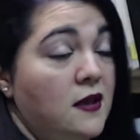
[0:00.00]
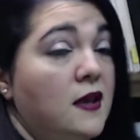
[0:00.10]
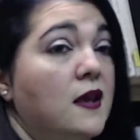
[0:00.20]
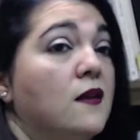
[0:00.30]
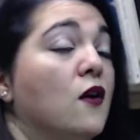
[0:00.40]

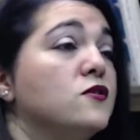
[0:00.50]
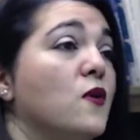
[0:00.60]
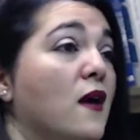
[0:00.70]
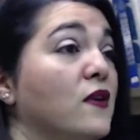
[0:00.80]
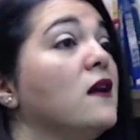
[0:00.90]
And also
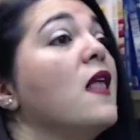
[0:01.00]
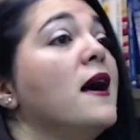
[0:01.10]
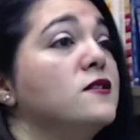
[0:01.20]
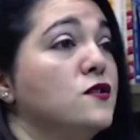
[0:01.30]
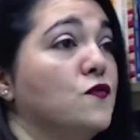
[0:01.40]
having
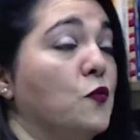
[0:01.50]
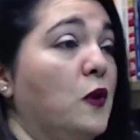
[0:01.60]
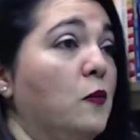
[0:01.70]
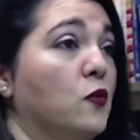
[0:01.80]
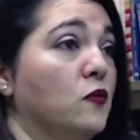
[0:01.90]
classes for
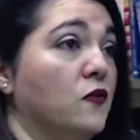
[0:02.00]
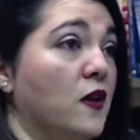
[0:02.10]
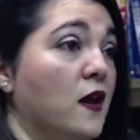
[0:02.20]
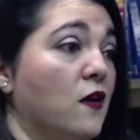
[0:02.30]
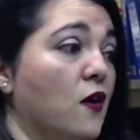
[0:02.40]
people
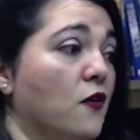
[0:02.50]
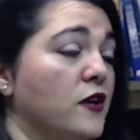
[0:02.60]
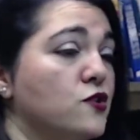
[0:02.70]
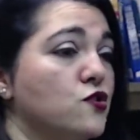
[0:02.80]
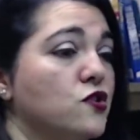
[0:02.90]
that are
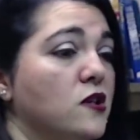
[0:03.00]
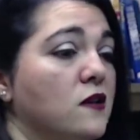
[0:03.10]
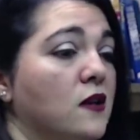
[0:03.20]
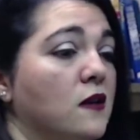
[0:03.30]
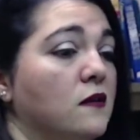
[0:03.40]
interested
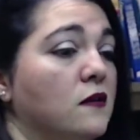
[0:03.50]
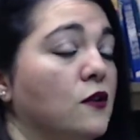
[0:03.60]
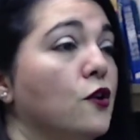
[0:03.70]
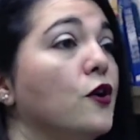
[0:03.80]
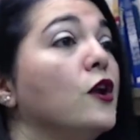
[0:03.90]
in
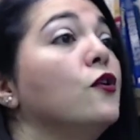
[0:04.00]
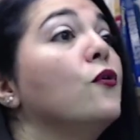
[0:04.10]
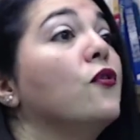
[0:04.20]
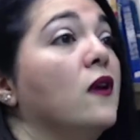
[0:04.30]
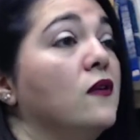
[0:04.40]
learning new
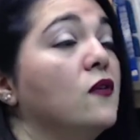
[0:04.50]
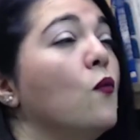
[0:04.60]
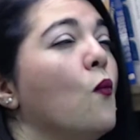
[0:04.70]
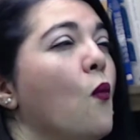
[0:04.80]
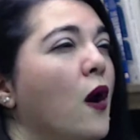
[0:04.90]
things
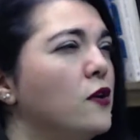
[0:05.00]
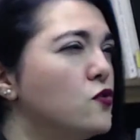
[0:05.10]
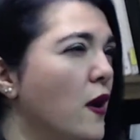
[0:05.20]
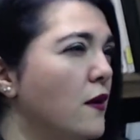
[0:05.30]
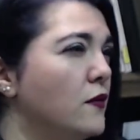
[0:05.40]
and want to
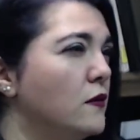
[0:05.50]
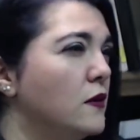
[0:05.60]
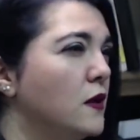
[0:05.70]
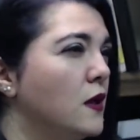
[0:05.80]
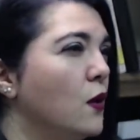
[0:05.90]
travel,
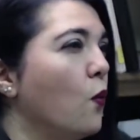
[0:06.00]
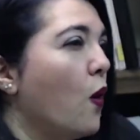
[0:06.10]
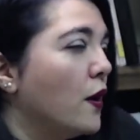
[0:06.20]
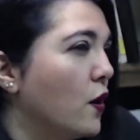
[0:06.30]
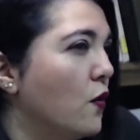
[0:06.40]

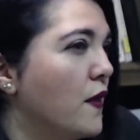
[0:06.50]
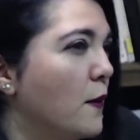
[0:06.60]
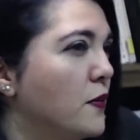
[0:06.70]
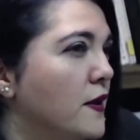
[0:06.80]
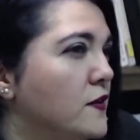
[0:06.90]
want to go that
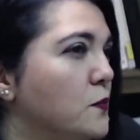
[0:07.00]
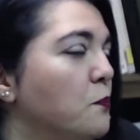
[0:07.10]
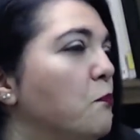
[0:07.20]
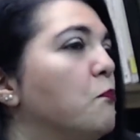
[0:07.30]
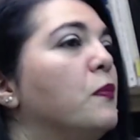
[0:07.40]
place,
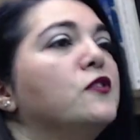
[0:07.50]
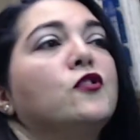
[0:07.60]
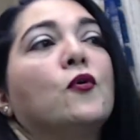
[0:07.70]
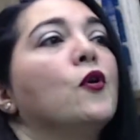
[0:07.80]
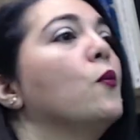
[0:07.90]
but
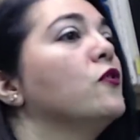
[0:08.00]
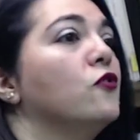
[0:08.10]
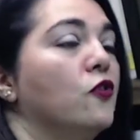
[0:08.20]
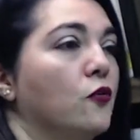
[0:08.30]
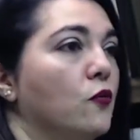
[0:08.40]
don't know what to
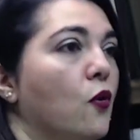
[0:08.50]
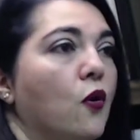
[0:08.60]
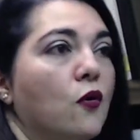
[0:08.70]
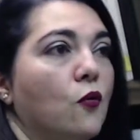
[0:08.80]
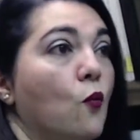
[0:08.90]
do
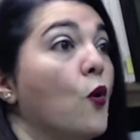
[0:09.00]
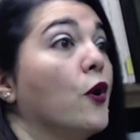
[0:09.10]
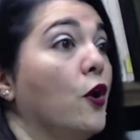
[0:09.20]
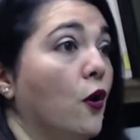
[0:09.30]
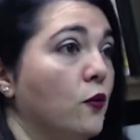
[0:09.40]
or where to
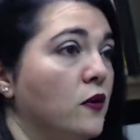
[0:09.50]
go.